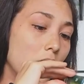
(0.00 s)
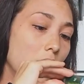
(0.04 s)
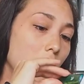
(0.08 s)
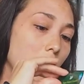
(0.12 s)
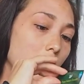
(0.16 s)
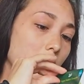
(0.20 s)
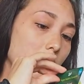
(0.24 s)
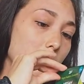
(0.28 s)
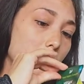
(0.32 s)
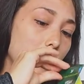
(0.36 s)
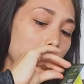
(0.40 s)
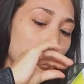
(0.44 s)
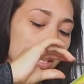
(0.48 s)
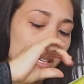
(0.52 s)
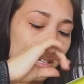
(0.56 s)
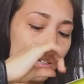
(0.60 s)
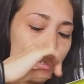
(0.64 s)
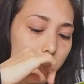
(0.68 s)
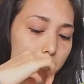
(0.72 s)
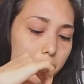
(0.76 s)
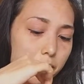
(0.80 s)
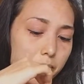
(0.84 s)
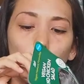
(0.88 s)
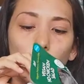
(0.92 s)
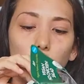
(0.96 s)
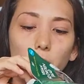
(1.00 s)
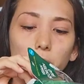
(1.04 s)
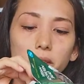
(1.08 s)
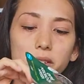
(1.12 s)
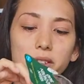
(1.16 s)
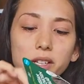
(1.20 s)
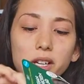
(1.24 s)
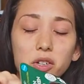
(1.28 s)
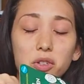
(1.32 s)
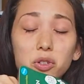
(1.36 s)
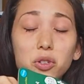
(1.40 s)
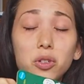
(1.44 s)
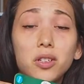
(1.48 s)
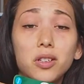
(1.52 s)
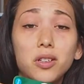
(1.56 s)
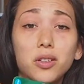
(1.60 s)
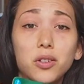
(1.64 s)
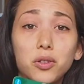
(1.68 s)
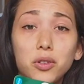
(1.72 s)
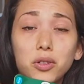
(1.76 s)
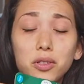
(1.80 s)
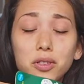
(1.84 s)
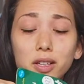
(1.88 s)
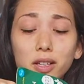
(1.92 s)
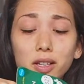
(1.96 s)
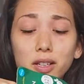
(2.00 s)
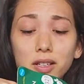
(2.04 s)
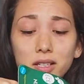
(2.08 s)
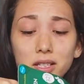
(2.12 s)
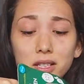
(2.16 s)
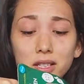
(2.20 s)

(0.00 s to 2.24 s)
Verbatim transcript: Not bad. This actually looks like a